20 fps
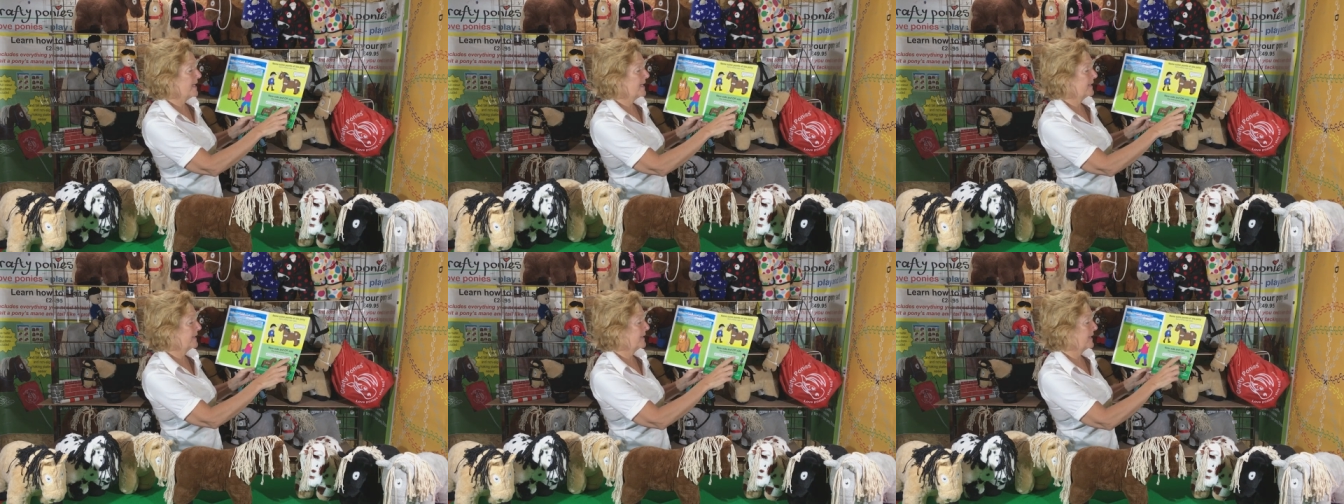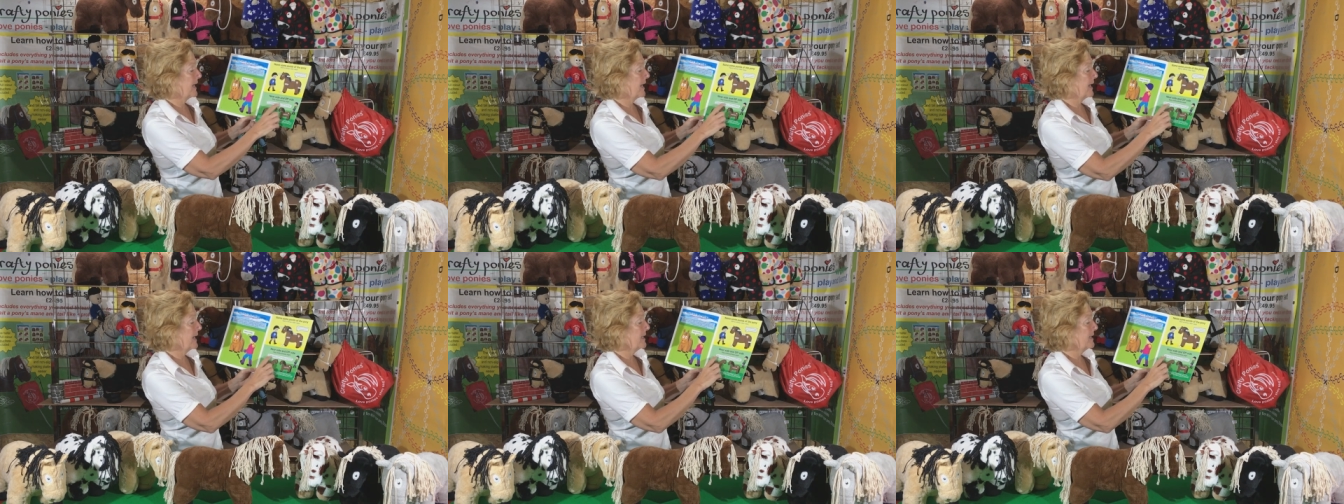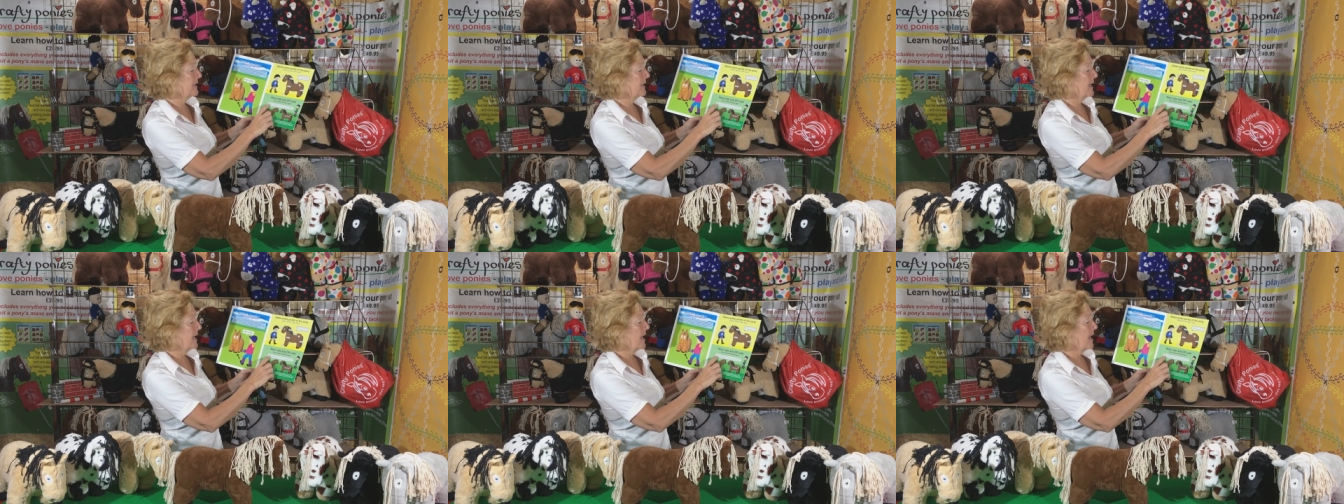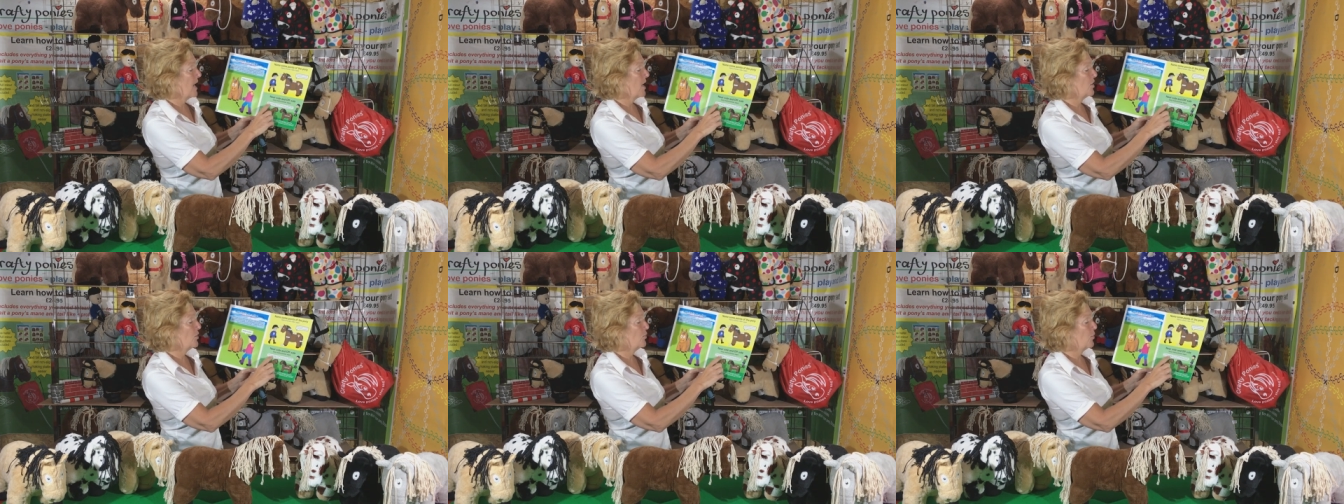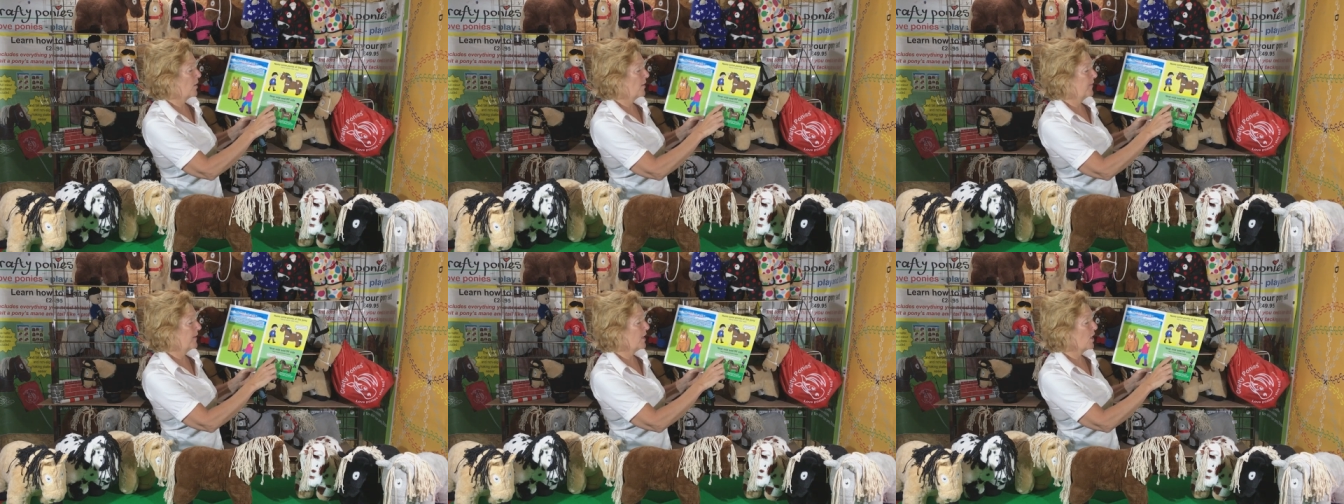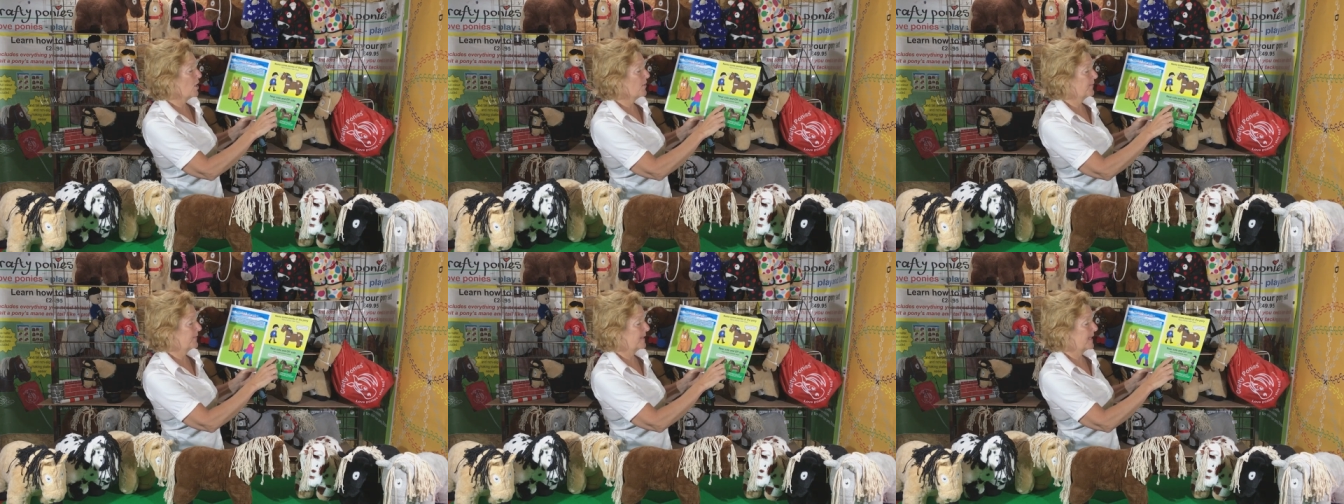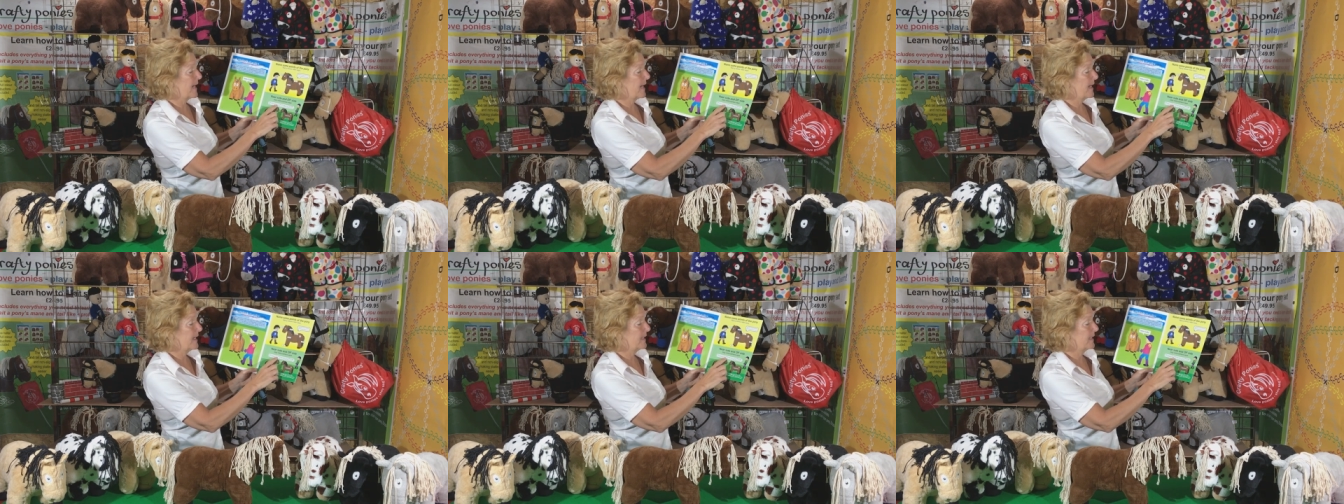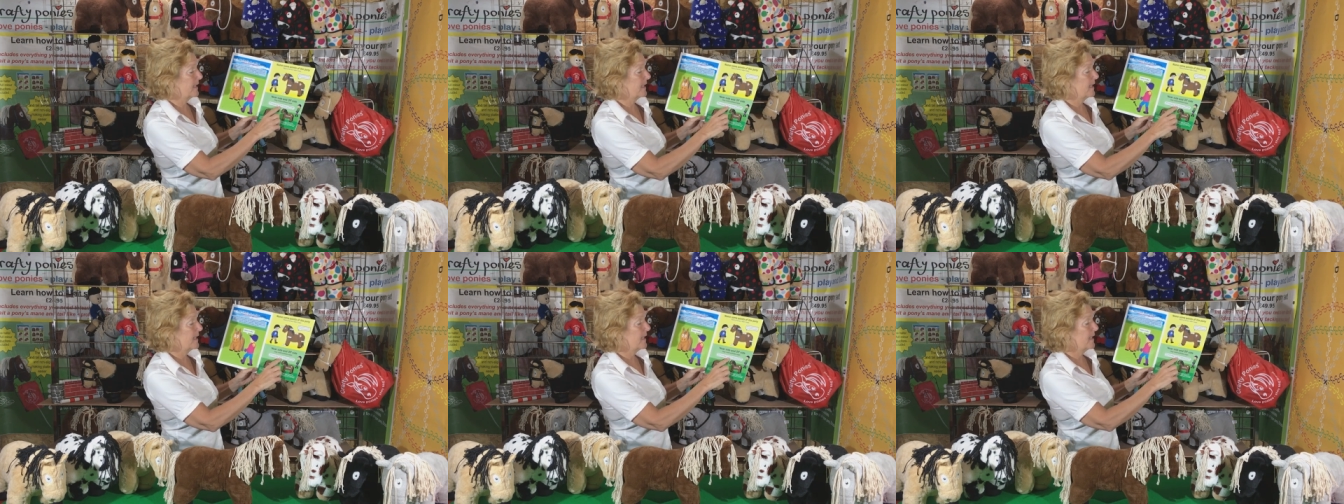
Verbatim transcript: near side and one the off side.